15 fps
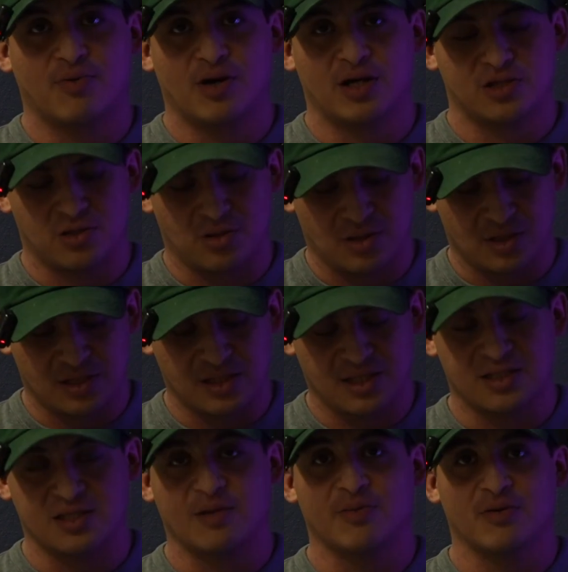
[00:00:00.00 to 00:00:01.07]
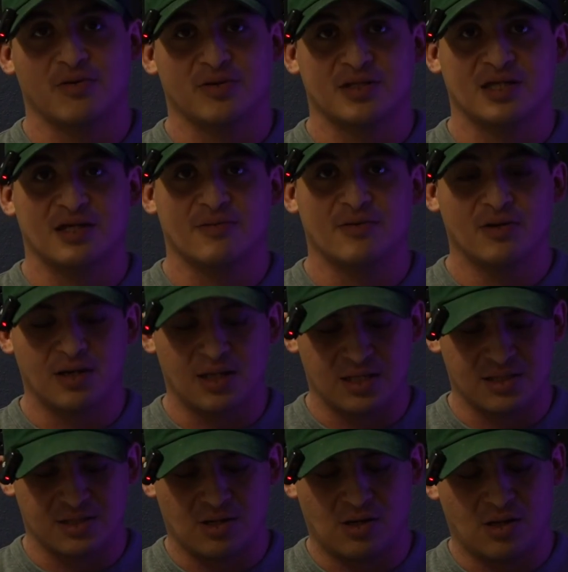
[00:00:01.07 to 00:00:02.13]
pressure into this upper receiver and
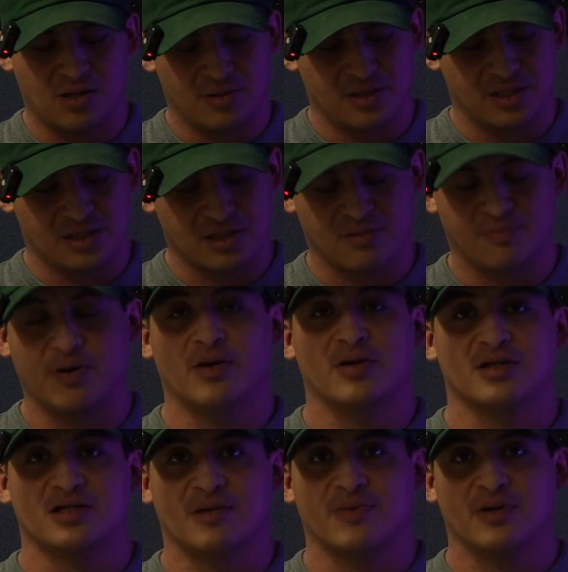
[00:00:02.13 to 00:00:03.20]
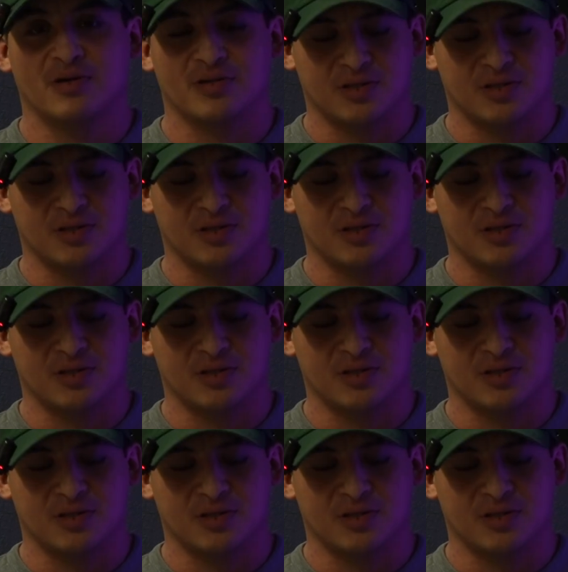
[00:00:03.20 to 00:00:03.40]
into all of these components up here.